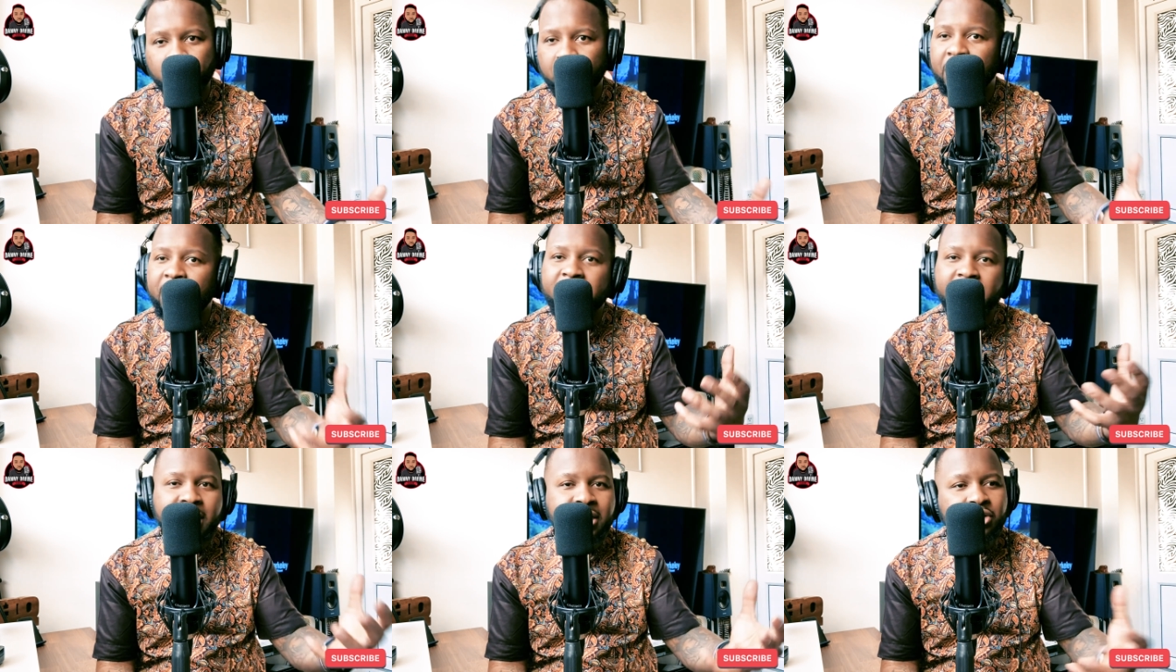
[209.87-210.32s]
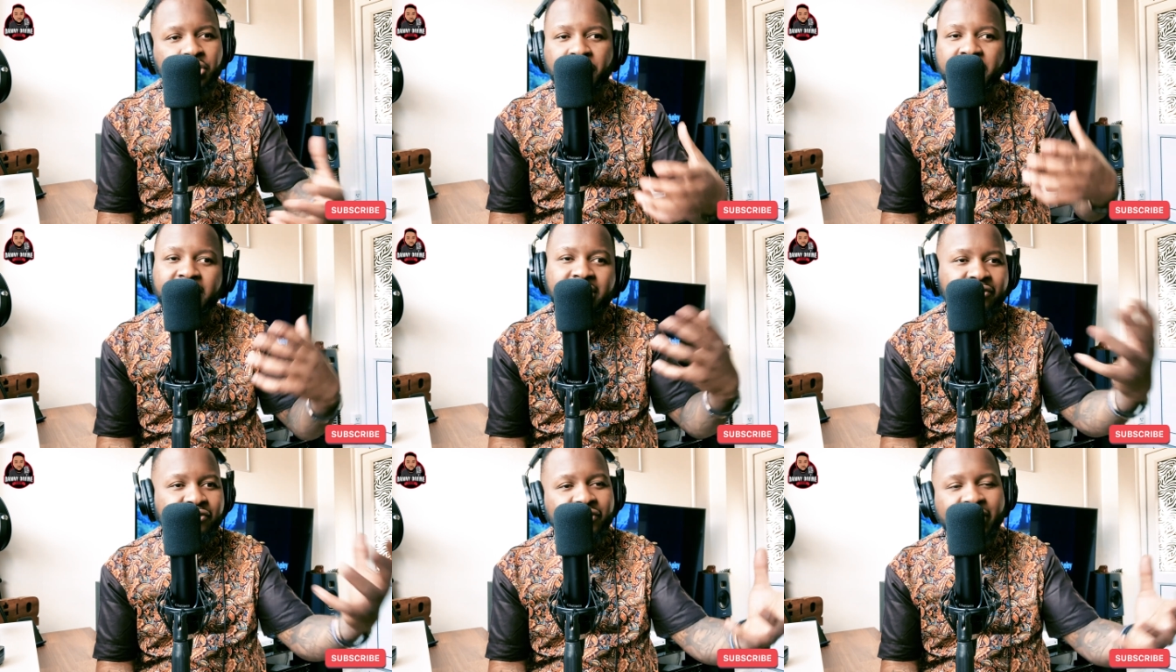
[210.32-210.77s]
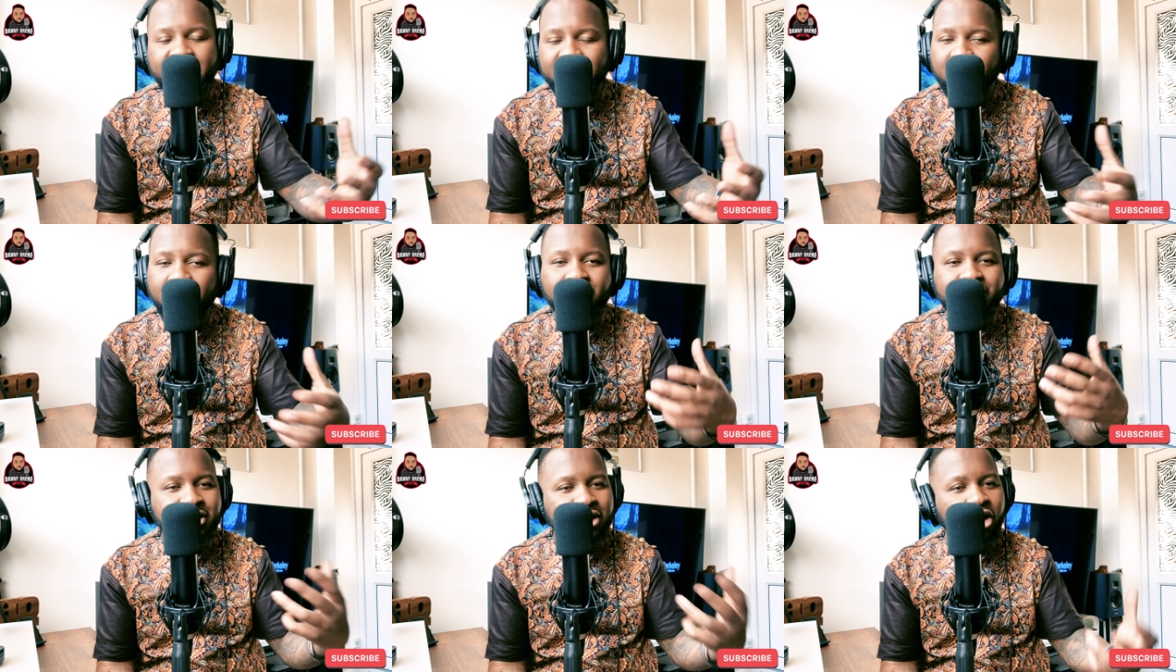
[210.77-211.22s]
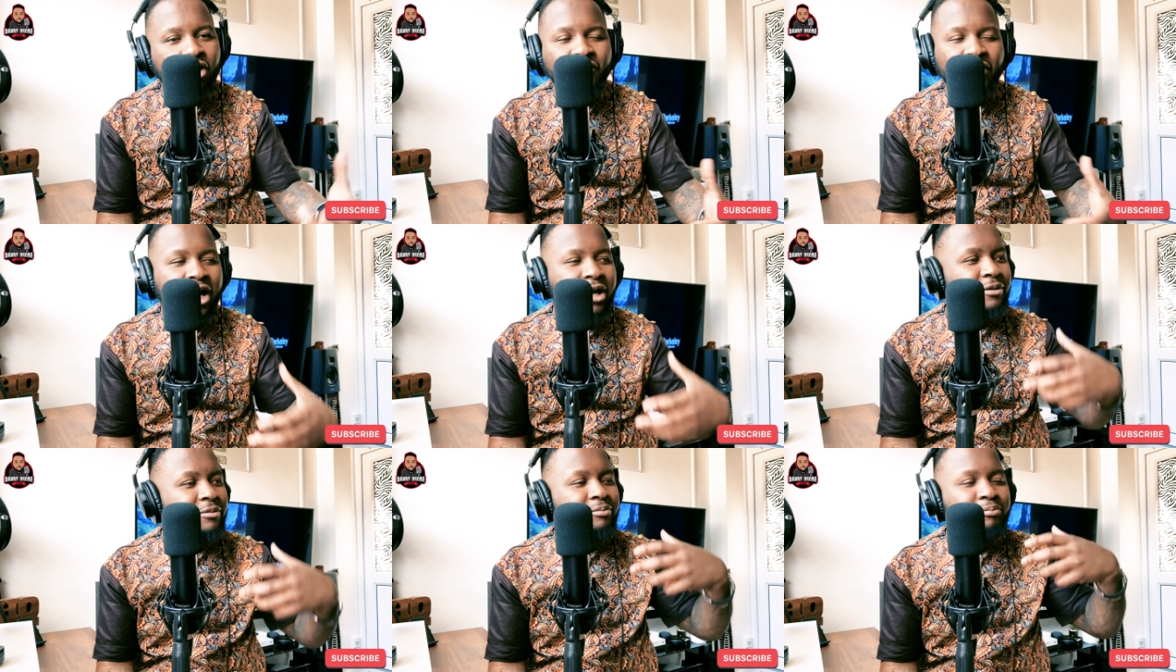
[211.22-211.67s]
We're here to innovate ourselves
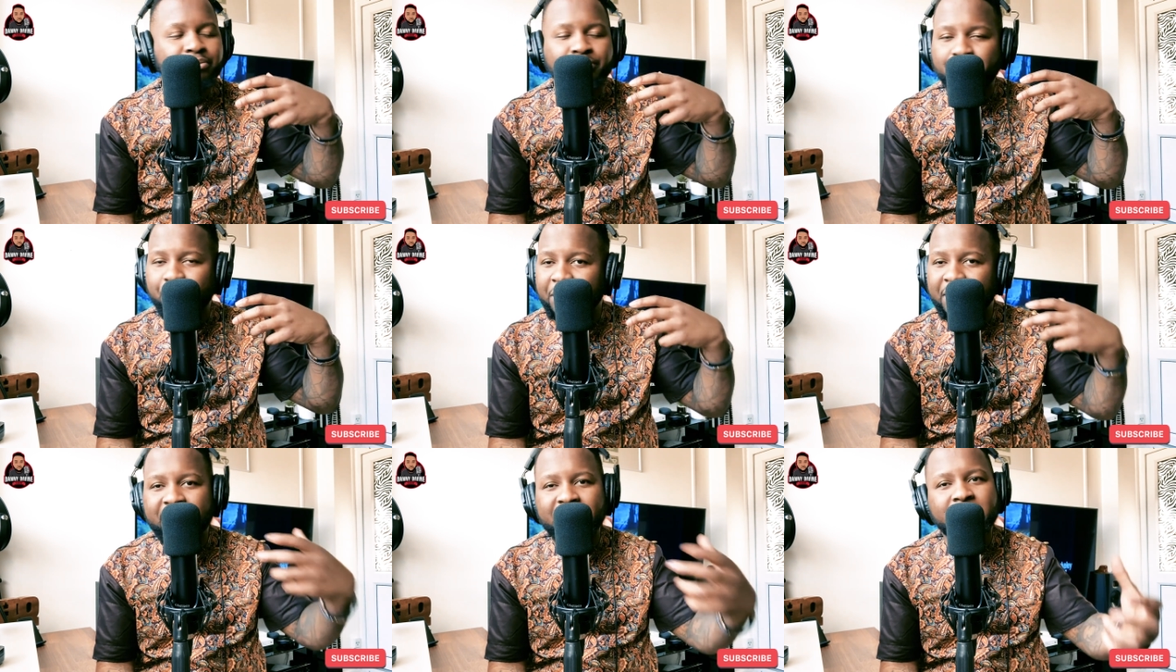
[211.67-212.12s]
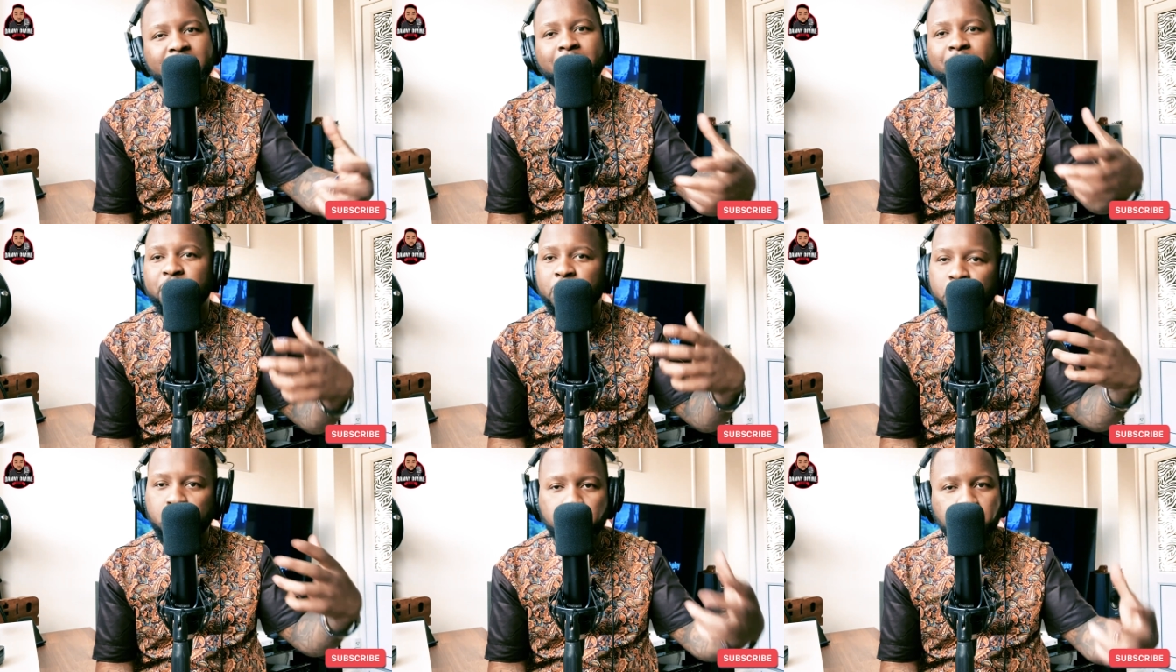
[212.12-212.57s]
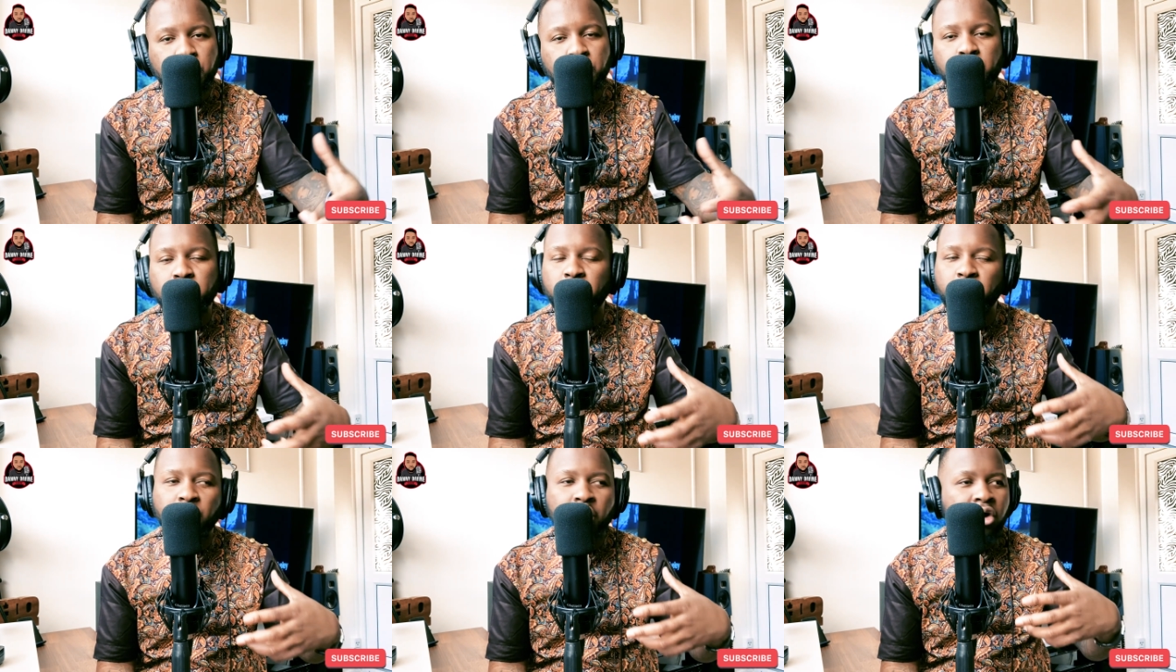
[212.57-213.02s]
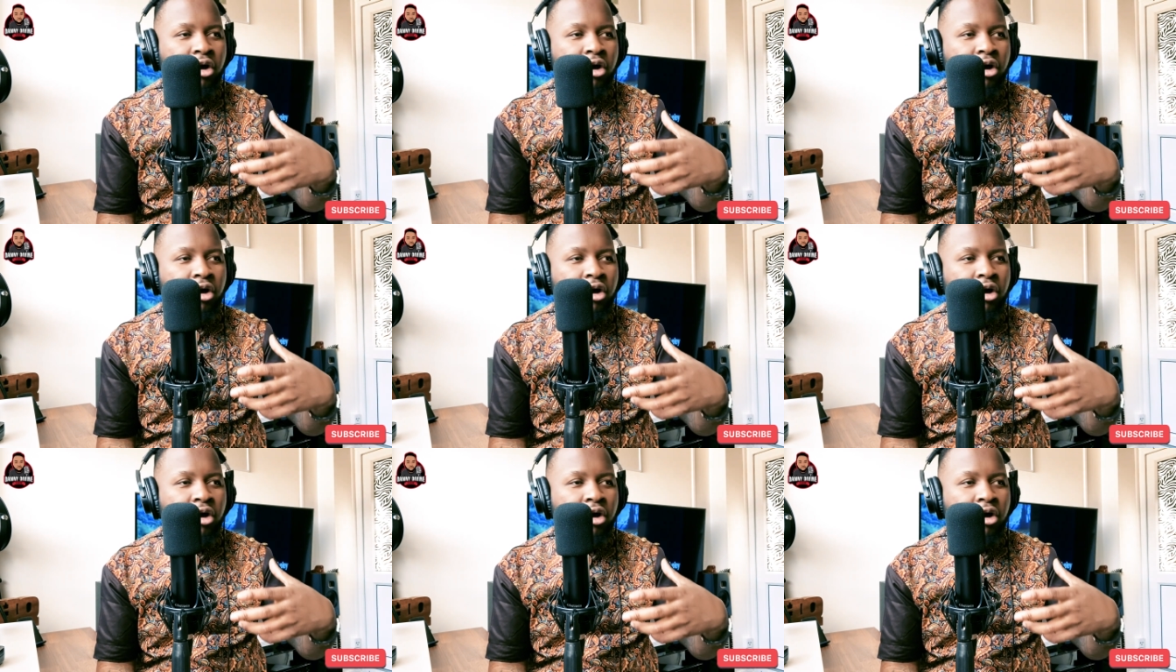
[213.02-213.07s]
and bring some new,